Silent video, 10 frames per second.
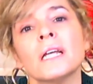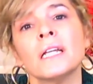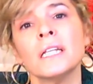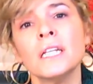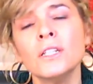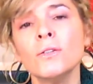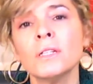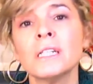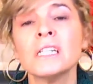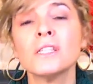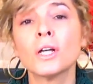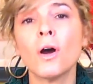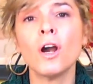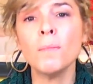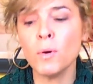And inulin is the
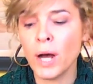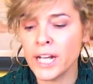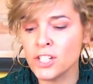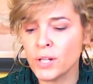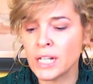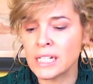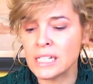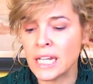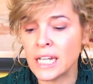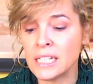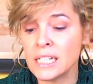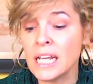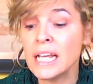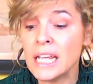carbohydrate contained